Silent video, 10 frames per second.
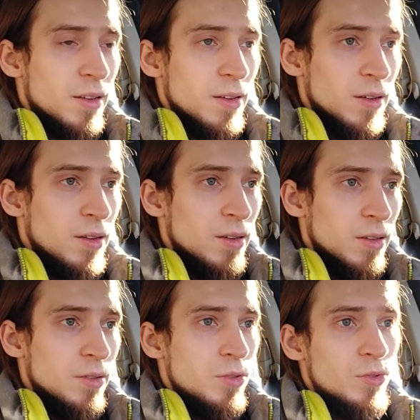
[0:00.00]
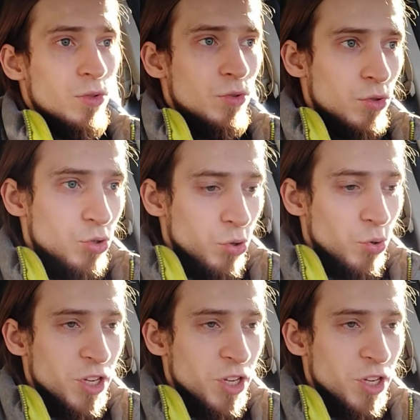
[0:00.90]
to